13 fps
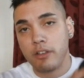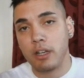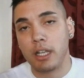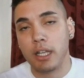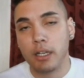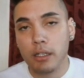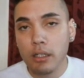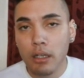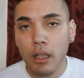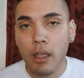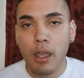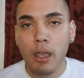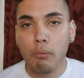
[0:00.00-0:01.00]
just click it in.
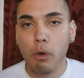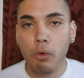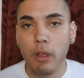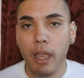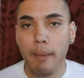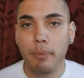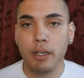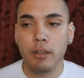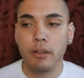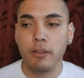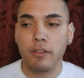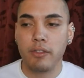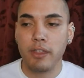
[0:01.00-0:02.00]
What will happen
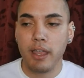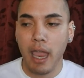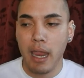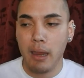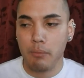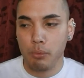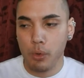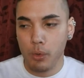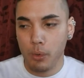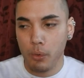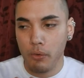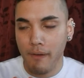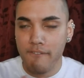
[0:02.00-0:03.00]
is the game
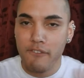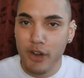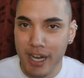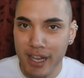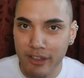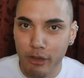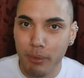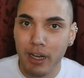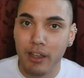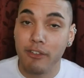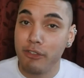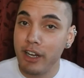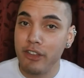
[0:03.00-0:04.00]
will freeze. It'll be
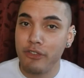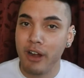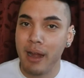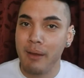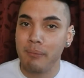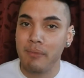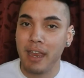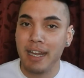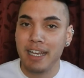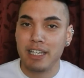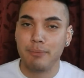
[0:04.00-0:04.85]
like a freeze frame, and you